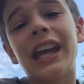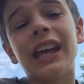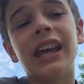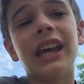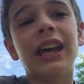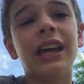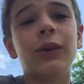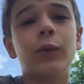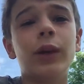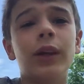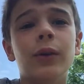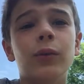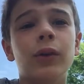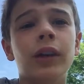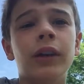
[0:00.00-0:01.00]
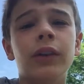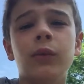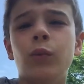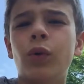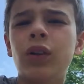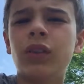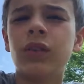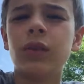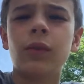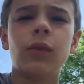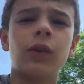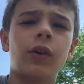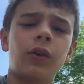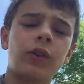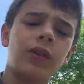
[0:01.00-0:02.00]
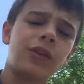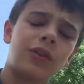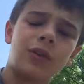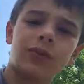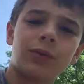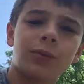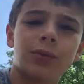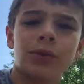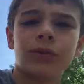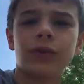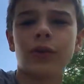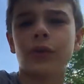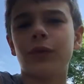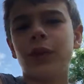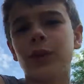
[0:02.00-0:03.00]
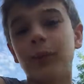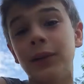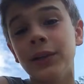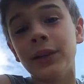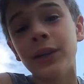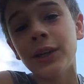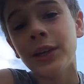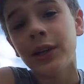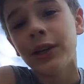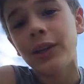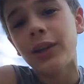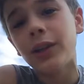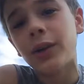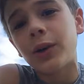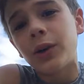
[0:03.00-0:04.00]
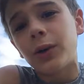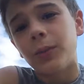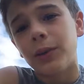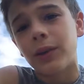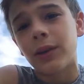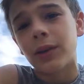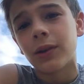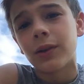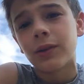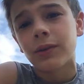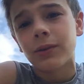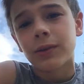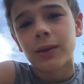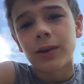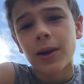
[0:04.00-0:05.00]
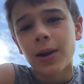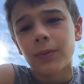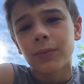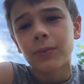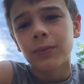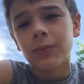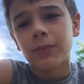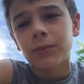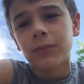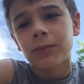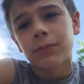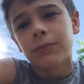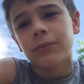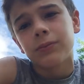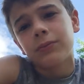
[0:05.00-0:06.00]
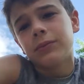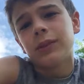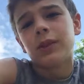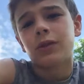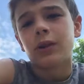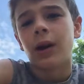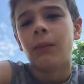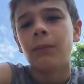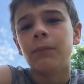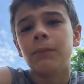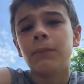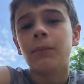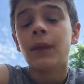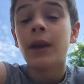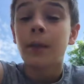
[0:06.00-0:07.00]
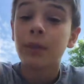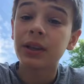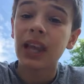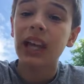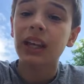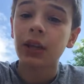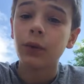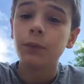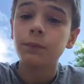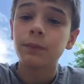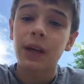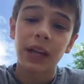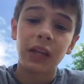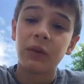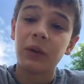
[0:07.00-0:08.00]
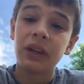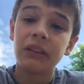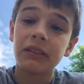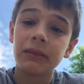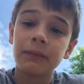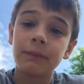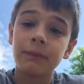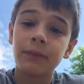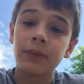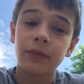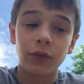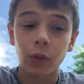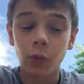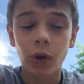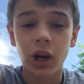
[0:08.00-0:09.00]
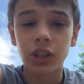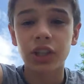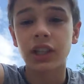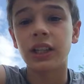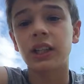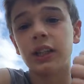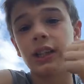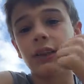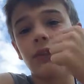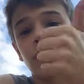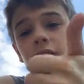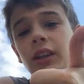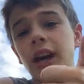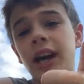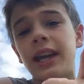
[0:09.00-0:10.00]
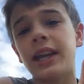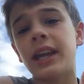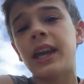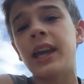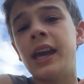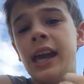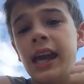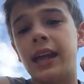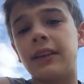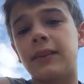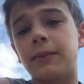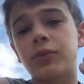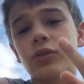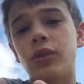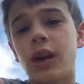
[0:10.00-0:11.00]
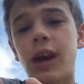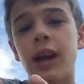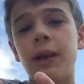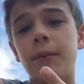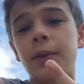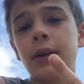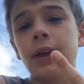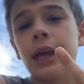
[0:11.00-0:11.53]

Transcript: And eh, wait, wait, what's, no, there's no support so far, but you know, it'll be there. Come, it'll come. But thank you anyways for watching. Leave a like and subscribe.